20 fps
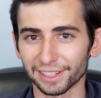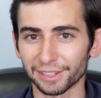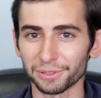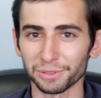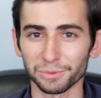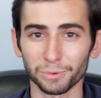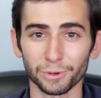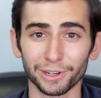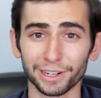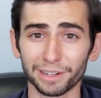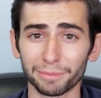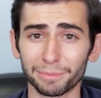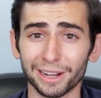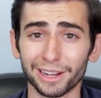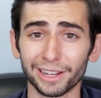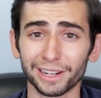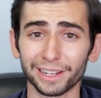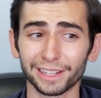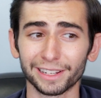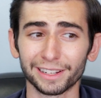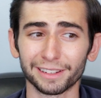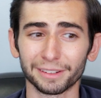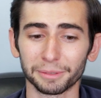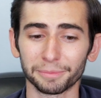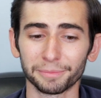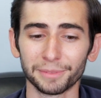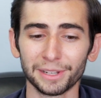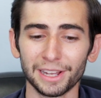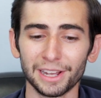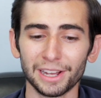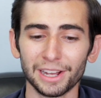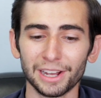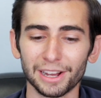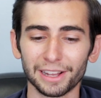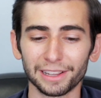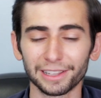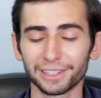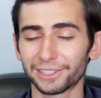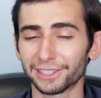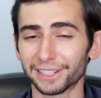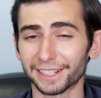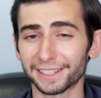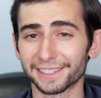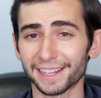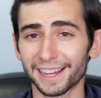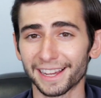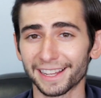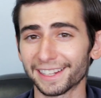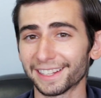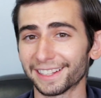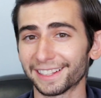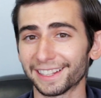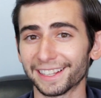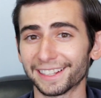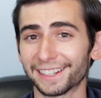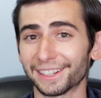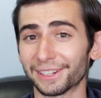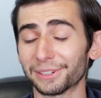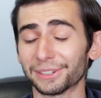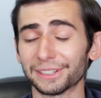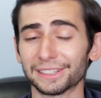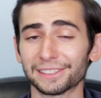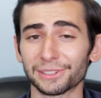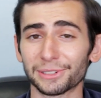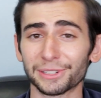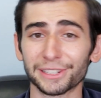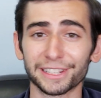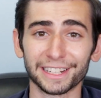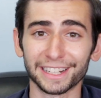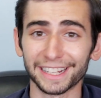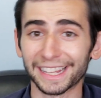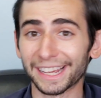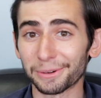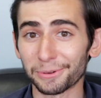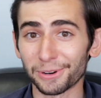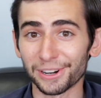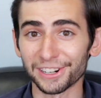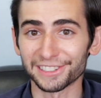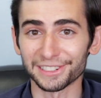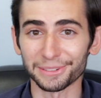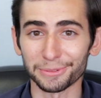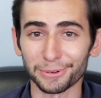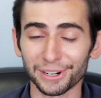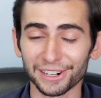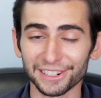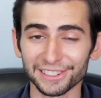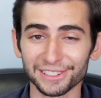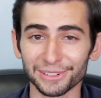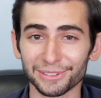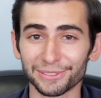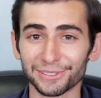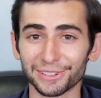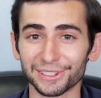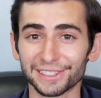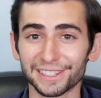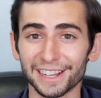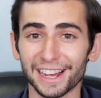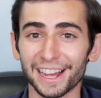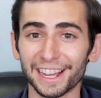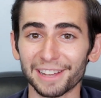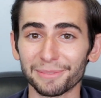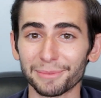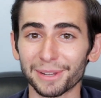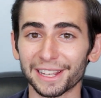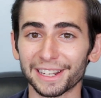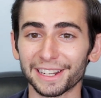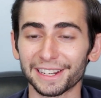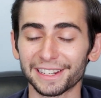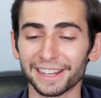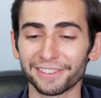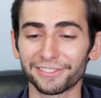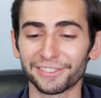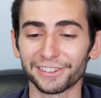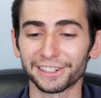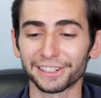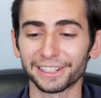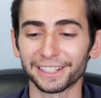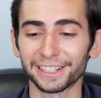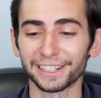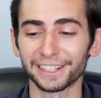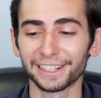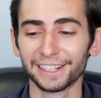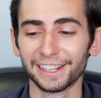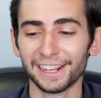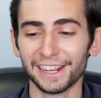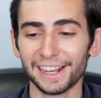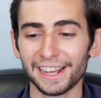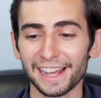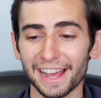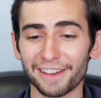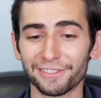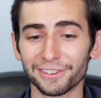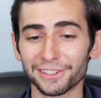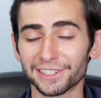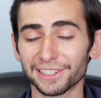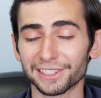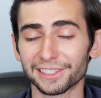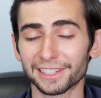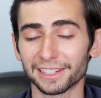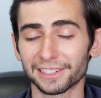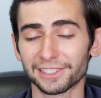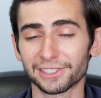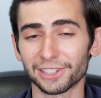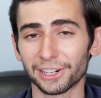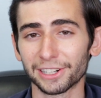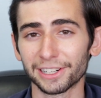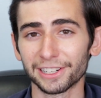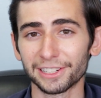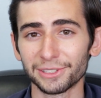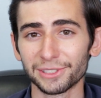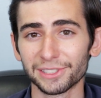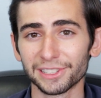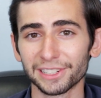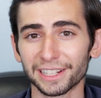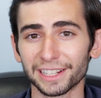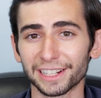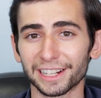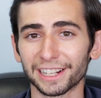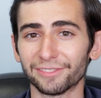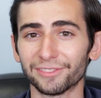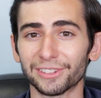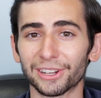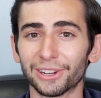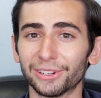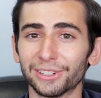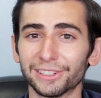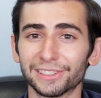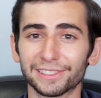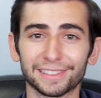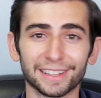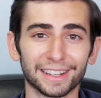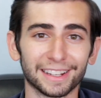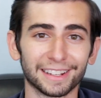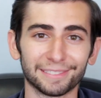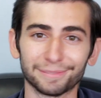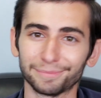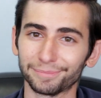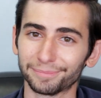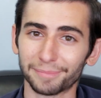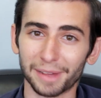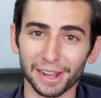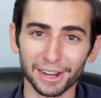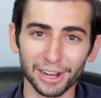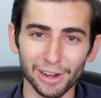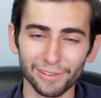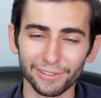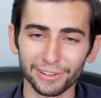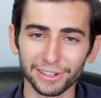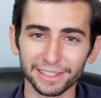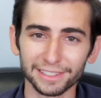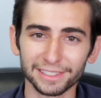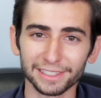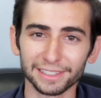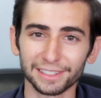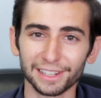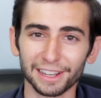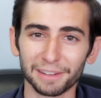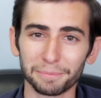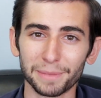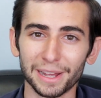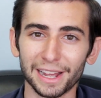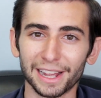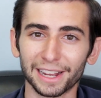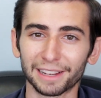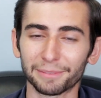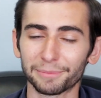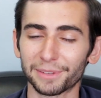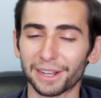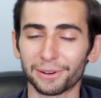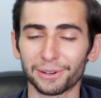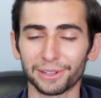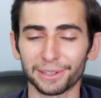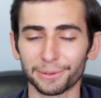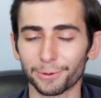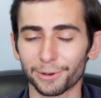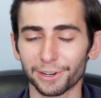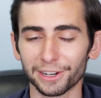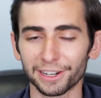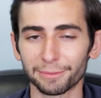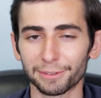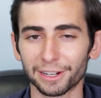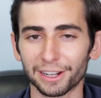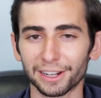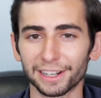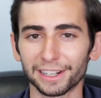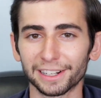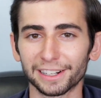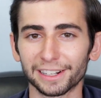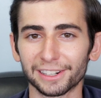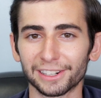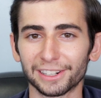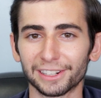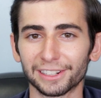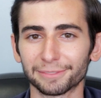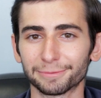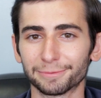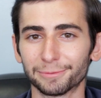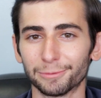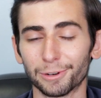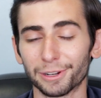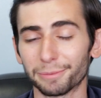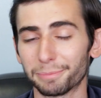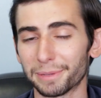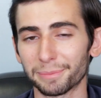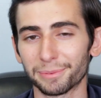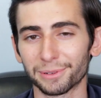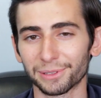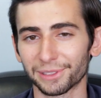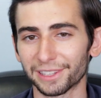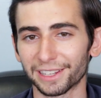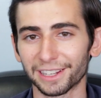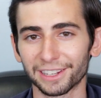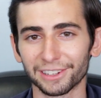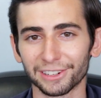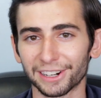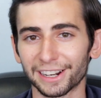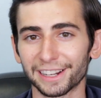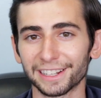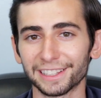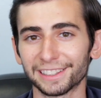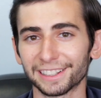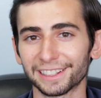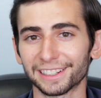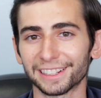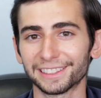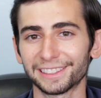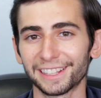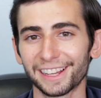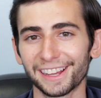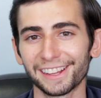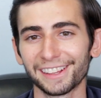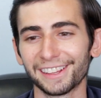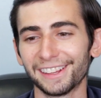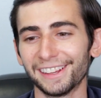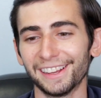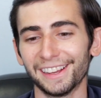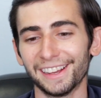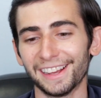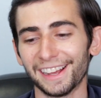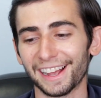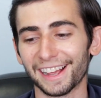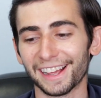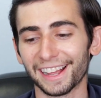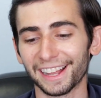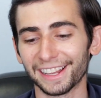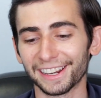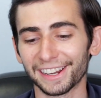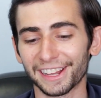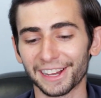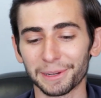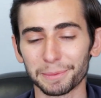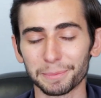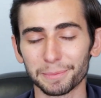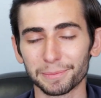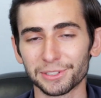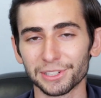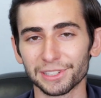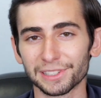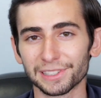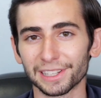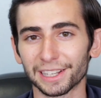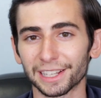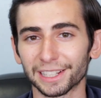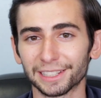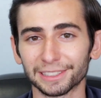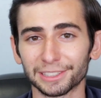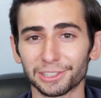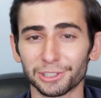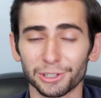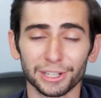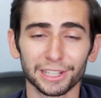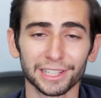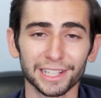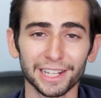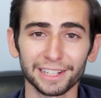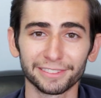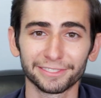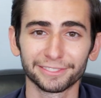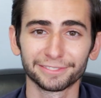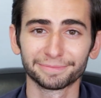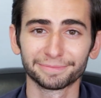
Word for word: I was worried about it. Um, a little anxiety like, oh, it's only going to get worse and worse over time. And definitely ever since I started using it, I've noticed that my confidence has come back. I'm not really worried about it at all, what people think or anything like that. And um, just like enjoying life.